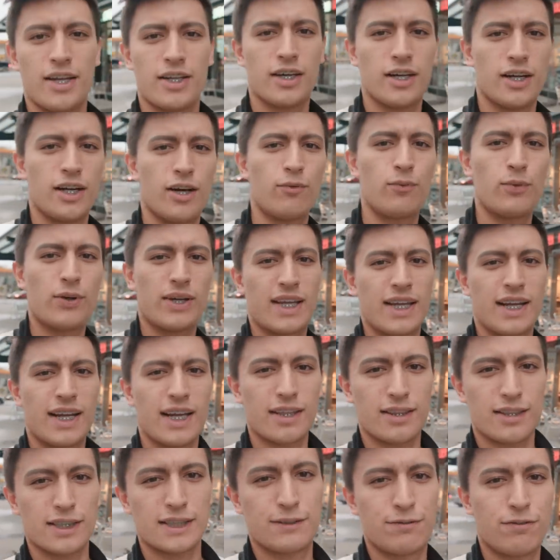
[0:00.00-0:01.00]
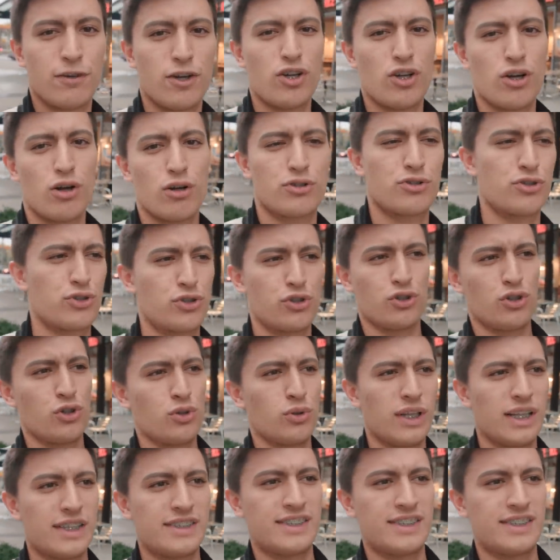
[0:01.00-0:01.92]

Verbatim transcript: And uh, if we can get this video to,